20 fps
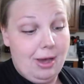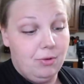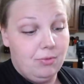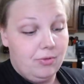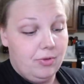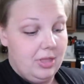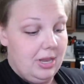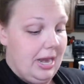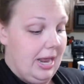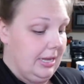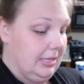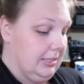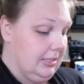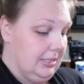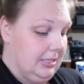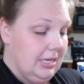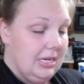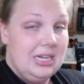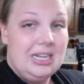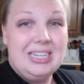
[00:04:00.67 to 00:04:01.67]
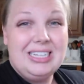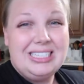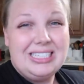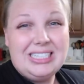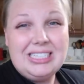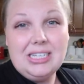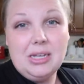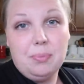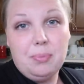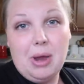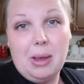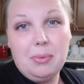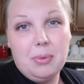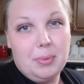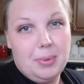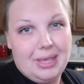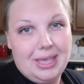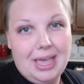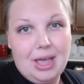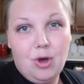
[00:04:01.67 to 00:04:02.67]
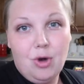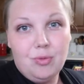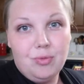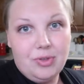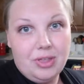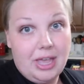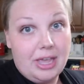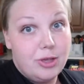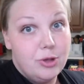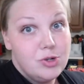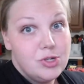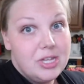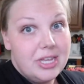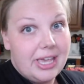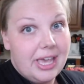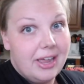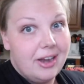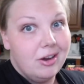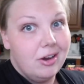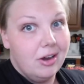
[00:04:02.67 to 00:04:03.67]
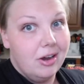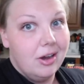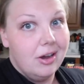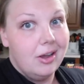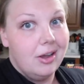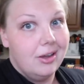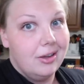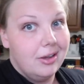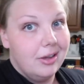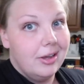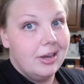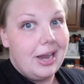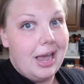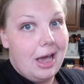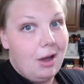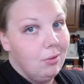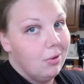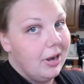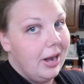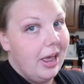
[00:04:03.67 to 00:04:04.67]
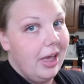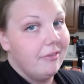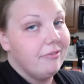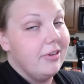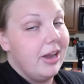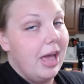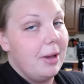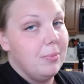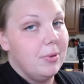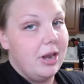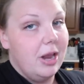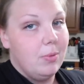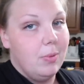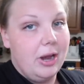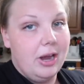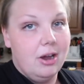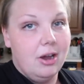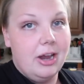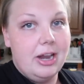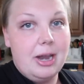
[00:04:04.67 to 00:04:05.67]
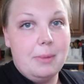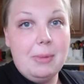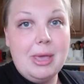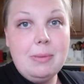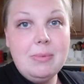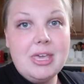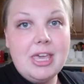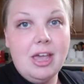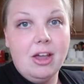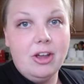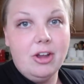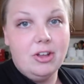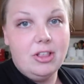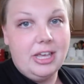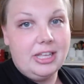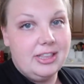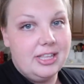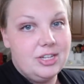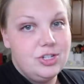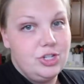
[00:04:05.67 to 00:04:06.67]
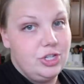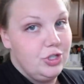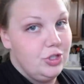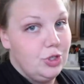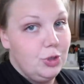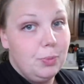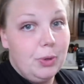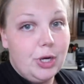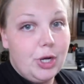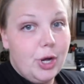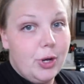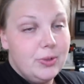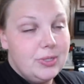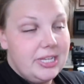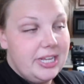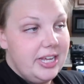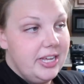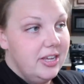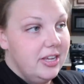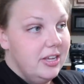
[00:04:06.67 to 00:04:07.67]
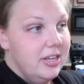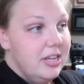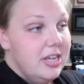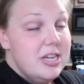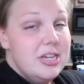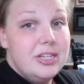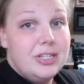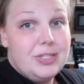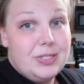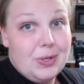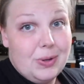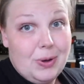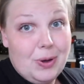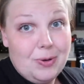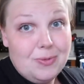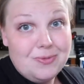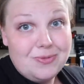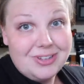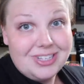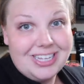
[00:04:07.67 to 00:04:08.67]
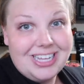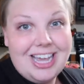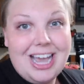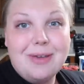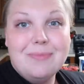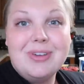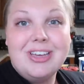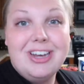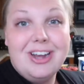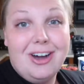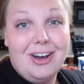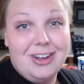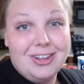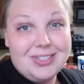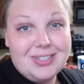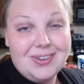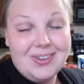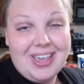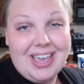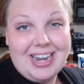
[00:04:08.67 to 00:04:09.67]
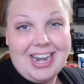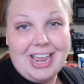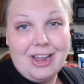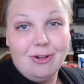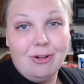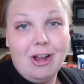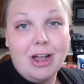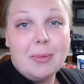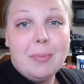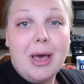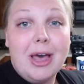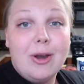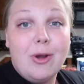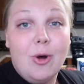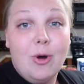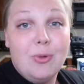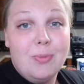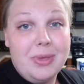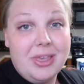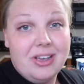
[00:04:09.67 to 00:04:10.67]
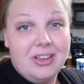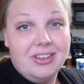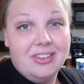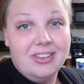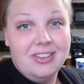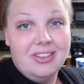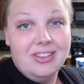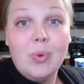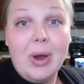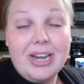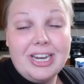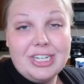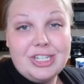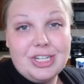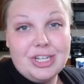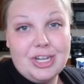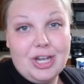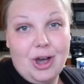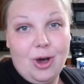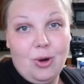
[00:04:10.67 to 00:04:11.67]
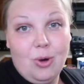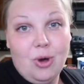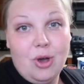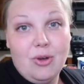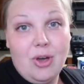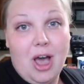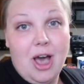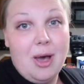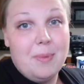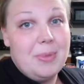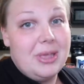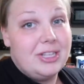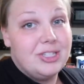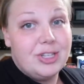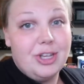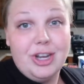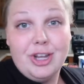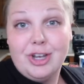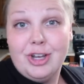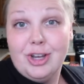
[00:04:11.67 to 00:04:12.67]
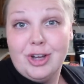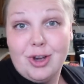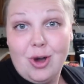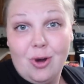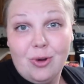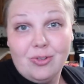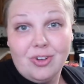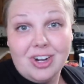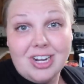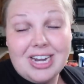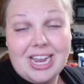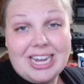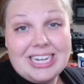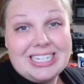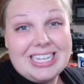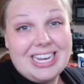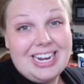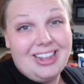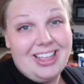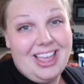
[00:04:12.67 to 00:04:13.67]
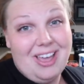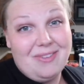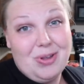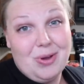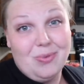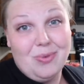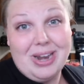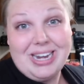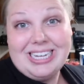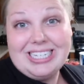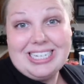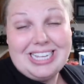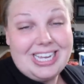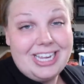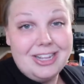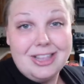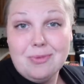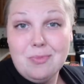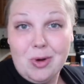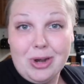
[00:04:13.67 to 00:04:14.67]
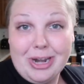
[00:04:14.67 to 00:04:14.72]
out for the next hopefully I usually get her a good hour-and-a-half nap when I wear her in a baby carrier like this. She's super cozy. So hopefully I'm gonna also get a Crock-Pot oatmeal ready to go. It's gonna cook overnight and I'll have it ready to eat in the